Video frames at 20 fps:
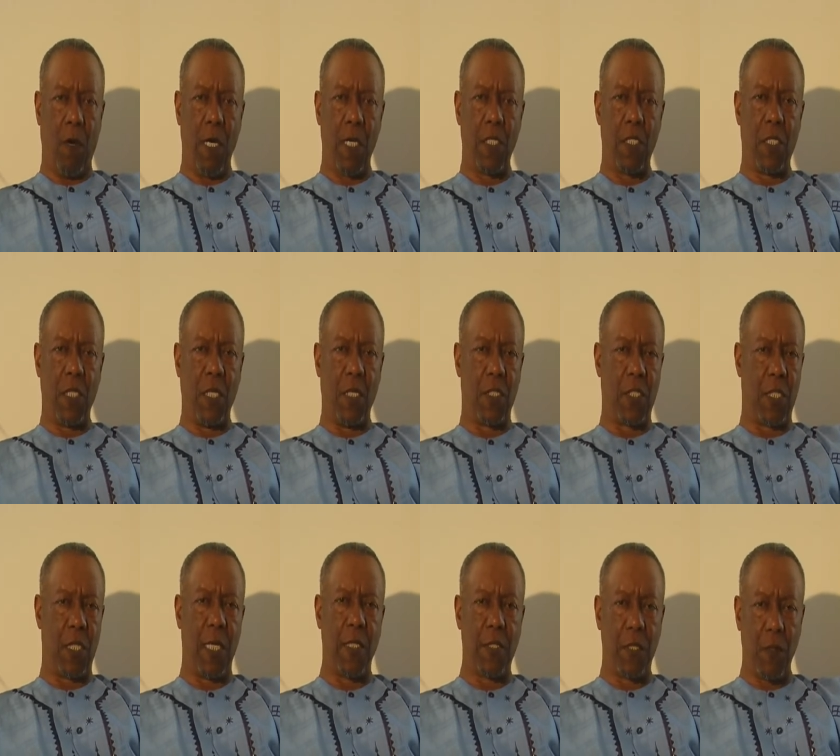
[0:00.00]
what is the
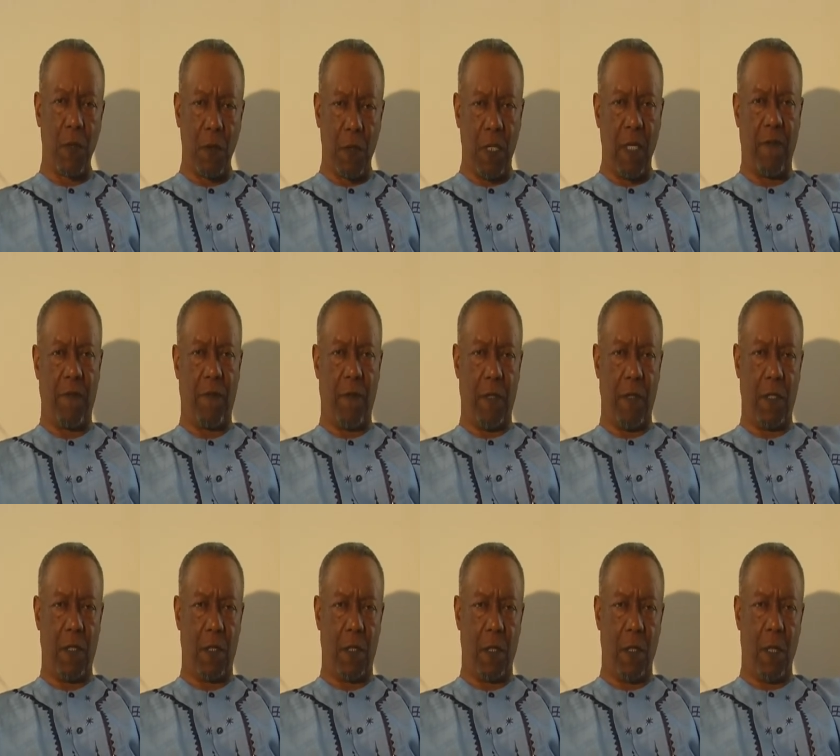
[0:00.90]
essential
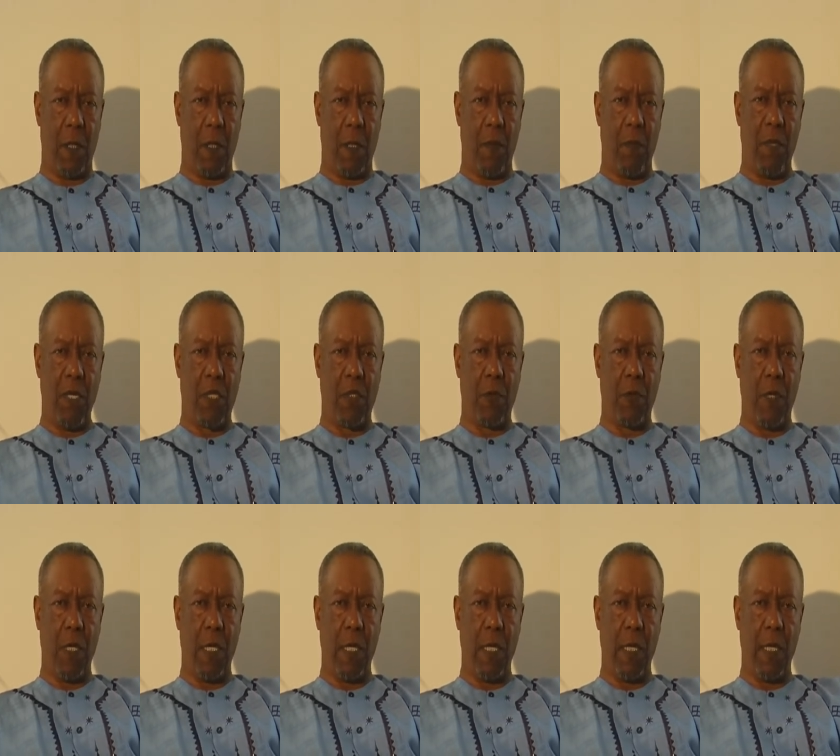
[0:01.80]
difference
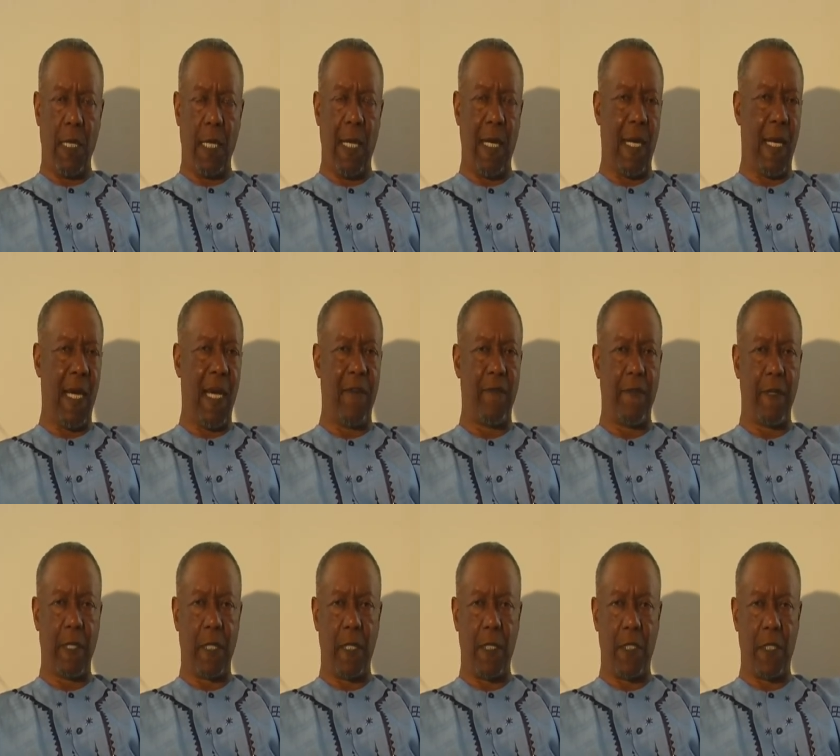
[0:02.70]
between an
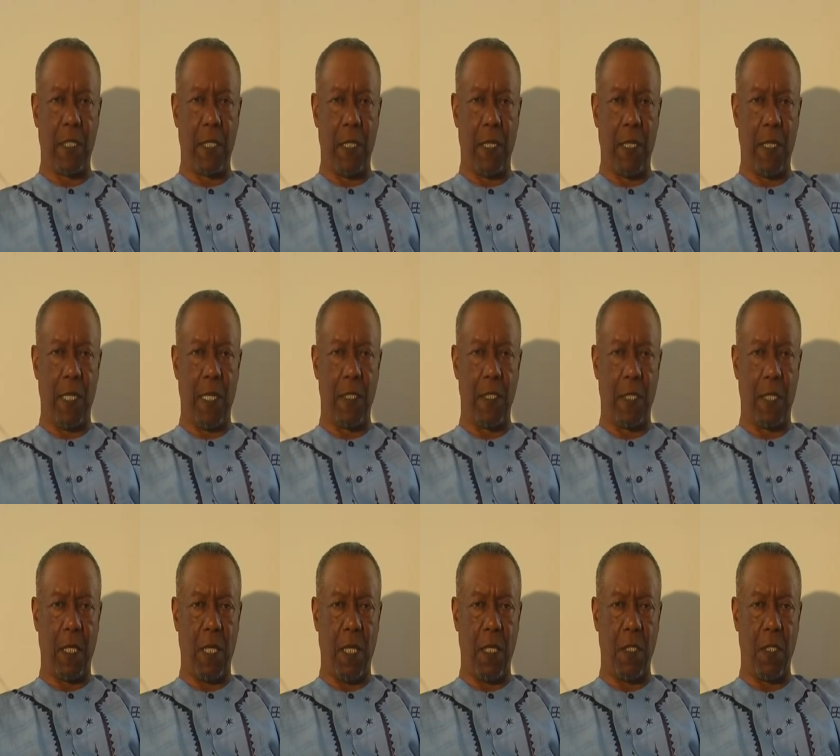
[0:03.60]
African-centered
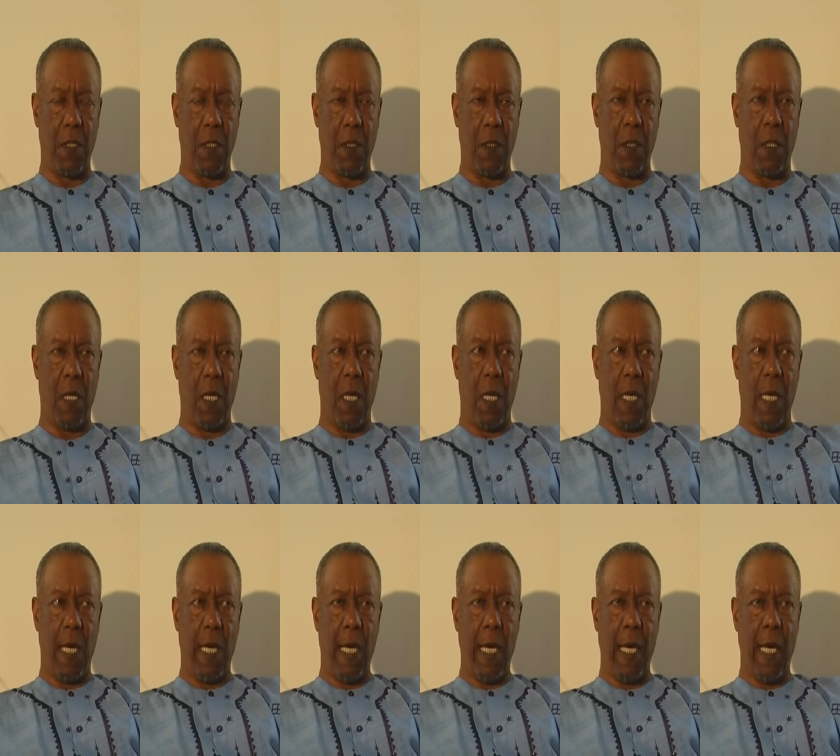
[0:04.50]
education
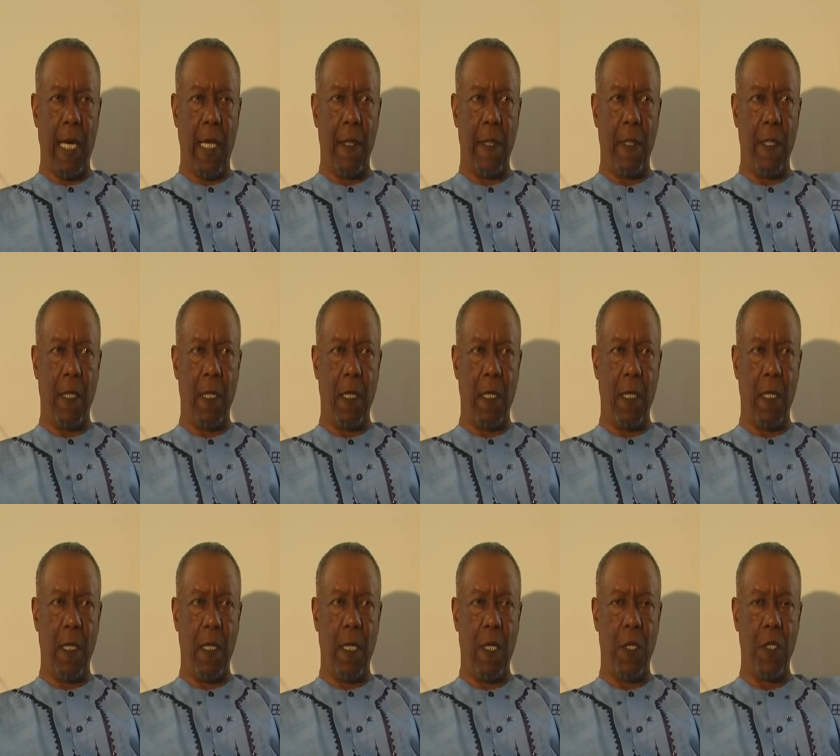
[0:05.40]
and
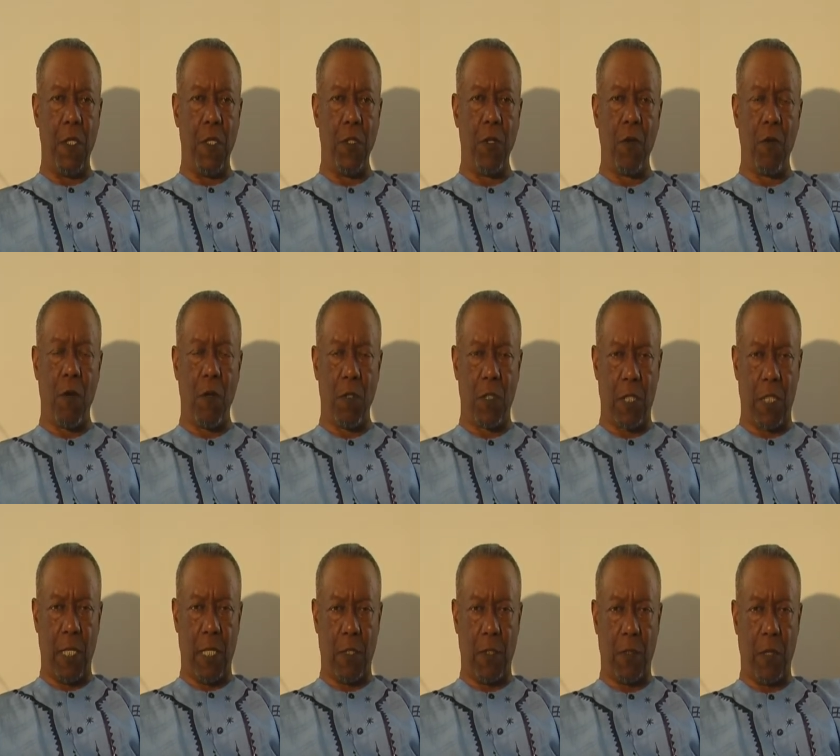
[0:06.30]
the
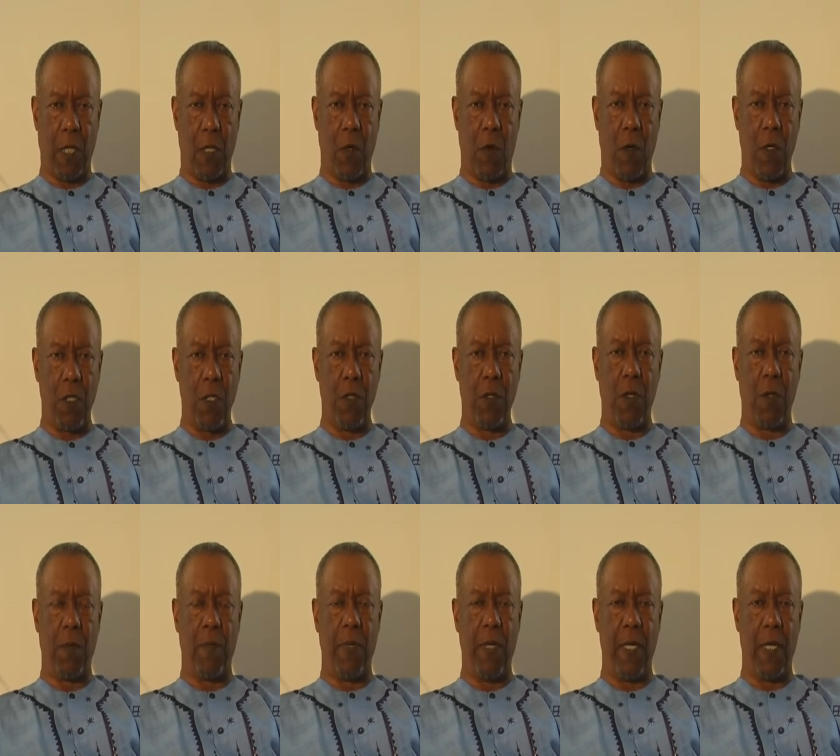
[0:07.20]
Eurocentric or
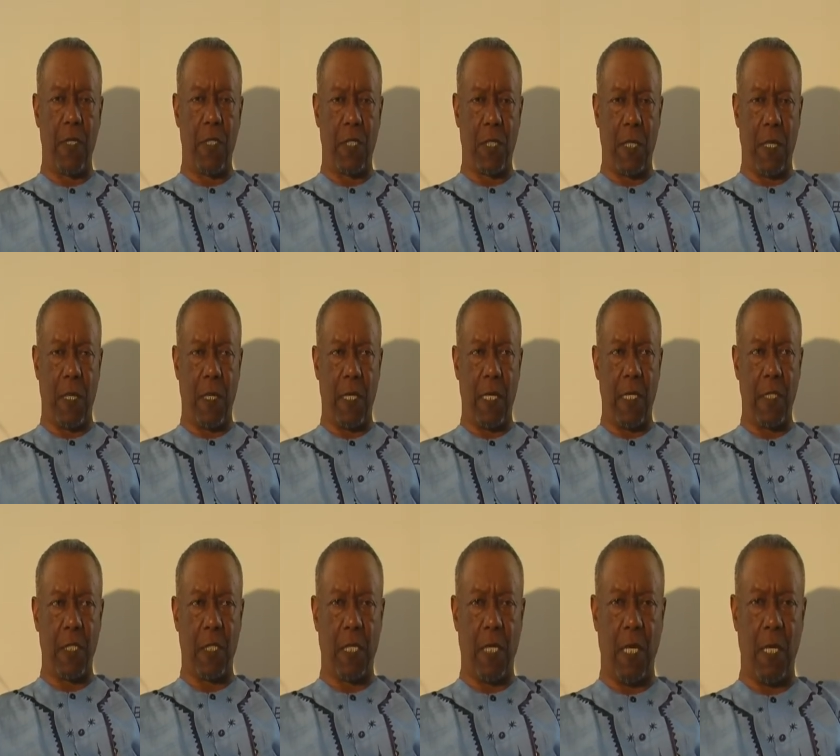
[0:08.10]
European-centered
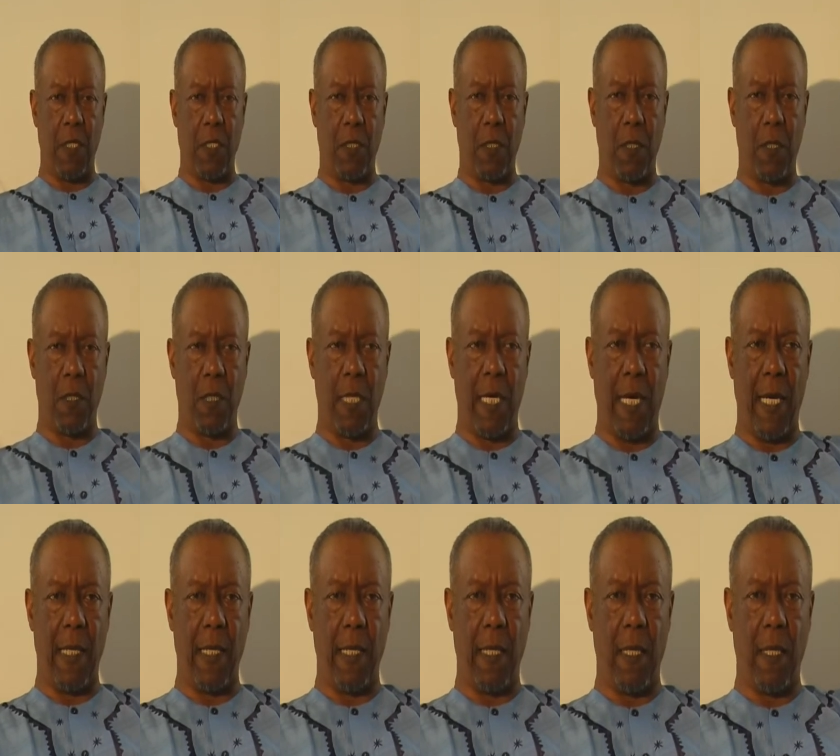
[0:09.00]
education
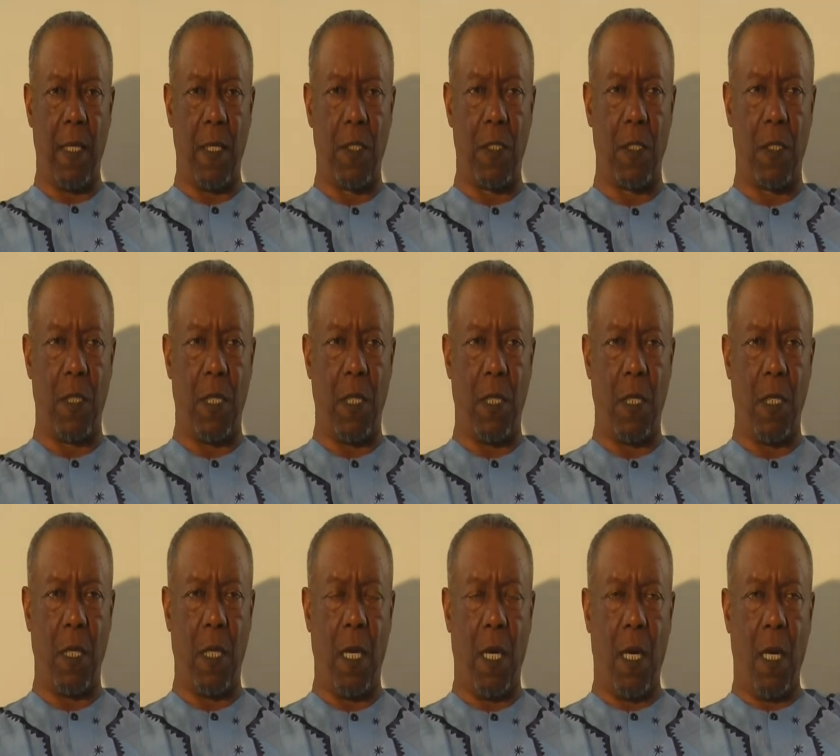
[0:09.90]
that is
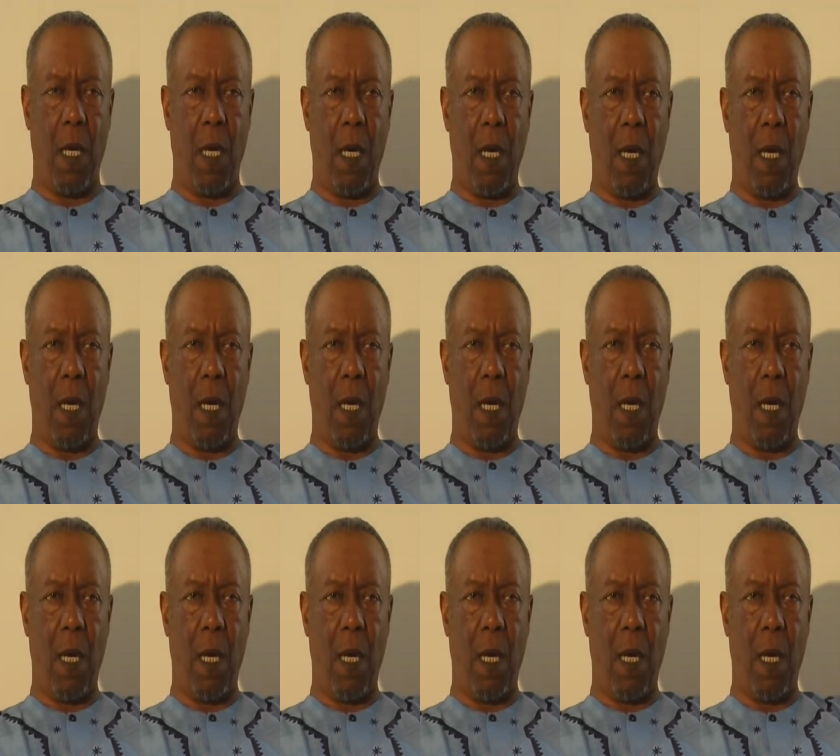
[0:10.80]
the